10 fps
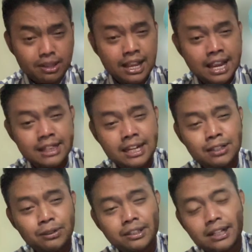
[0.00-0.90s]
and then
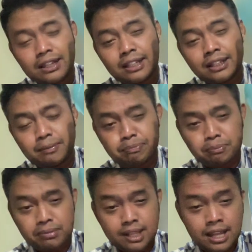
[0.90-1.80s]
you tilt it
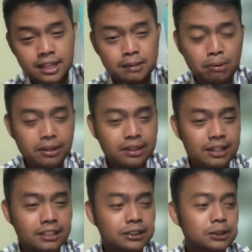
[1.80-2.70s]
the
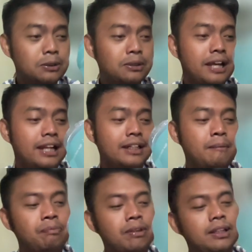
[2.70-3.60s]
bottle so that
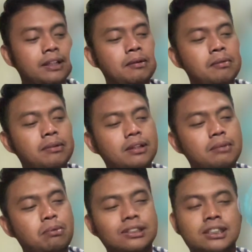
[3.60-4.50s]
the
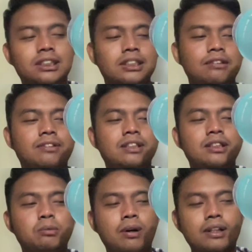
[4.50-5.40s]
position of this
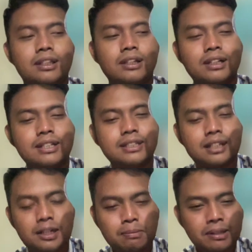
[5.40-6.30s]
water is a
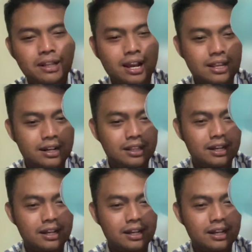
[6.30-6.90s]
little bit higher than